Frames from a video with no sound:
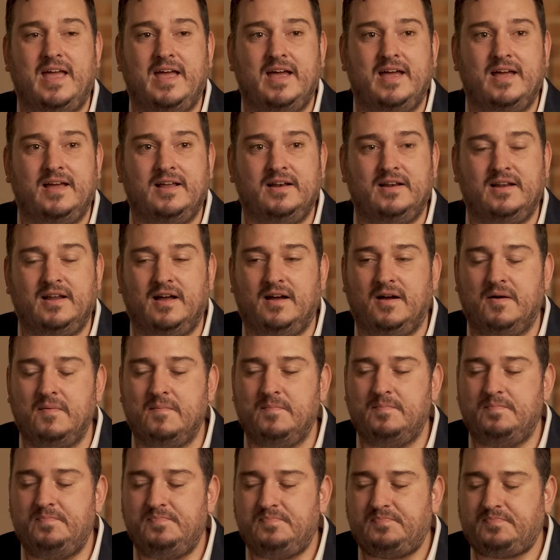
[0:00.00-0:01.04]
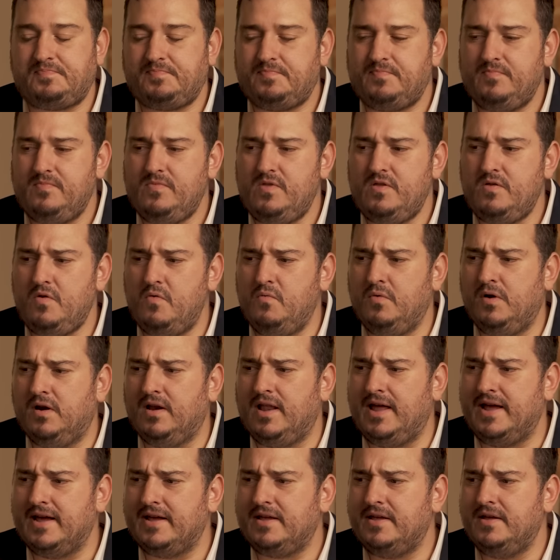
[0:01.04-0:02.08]
And we were
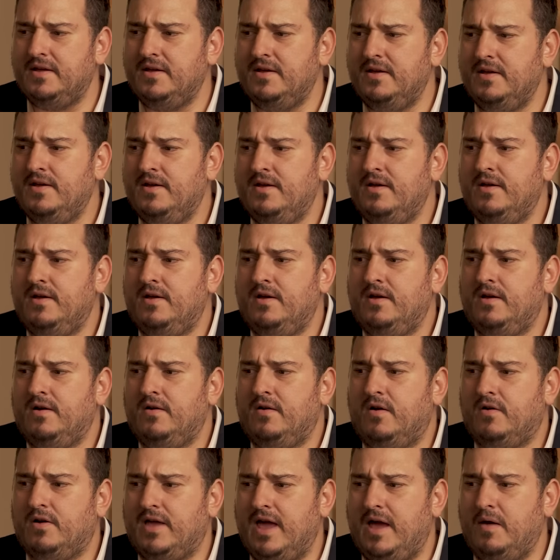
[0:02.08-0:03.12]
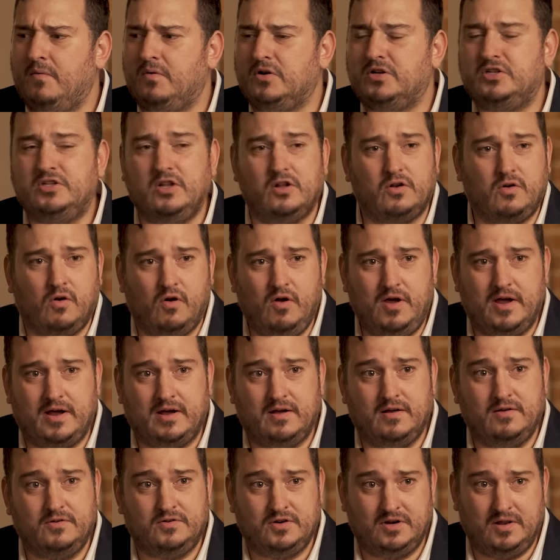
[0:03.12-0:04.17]
like, okay, we're still growing
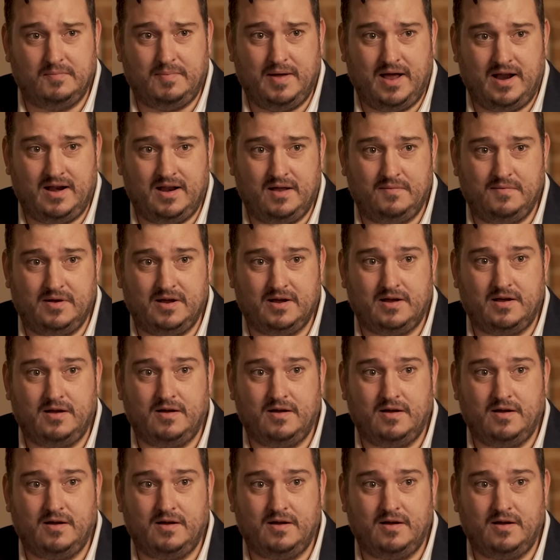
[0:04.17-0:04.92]
during the pandemic.